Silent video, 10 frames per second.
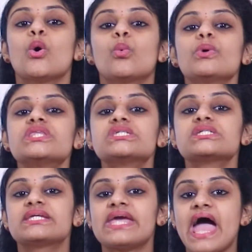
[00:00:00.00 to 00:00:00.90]
which
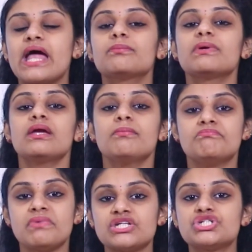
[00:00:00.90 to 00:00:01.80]
can be
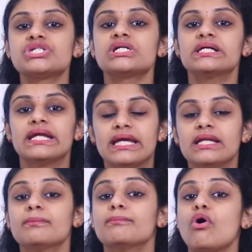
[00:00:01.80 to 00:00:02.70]
measured
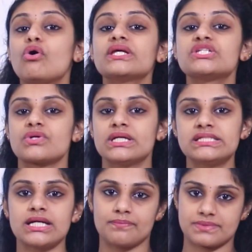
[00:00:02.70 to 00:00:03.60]
in monetary
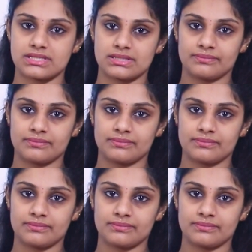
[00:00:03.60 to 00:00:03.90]
terms.